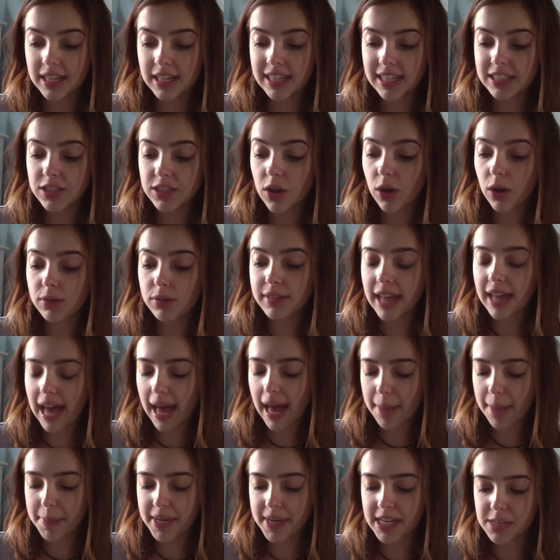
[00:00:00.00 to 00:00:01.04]
It's called The
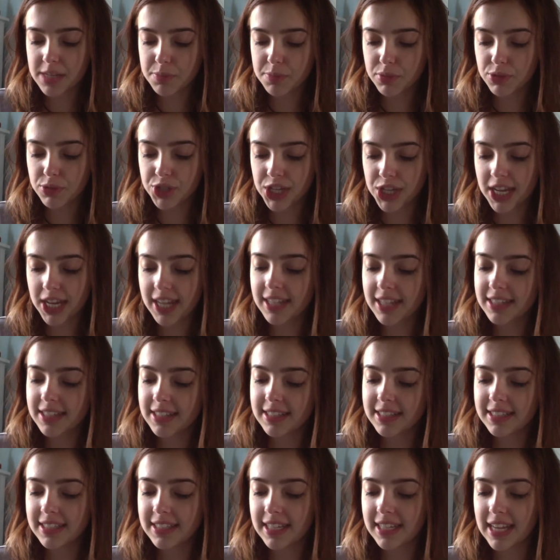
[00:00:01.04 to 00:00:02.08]
Happiness
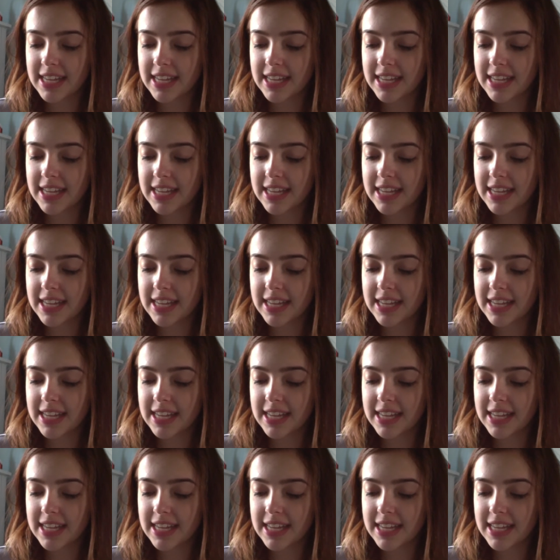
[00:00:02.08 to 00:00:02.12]
Project.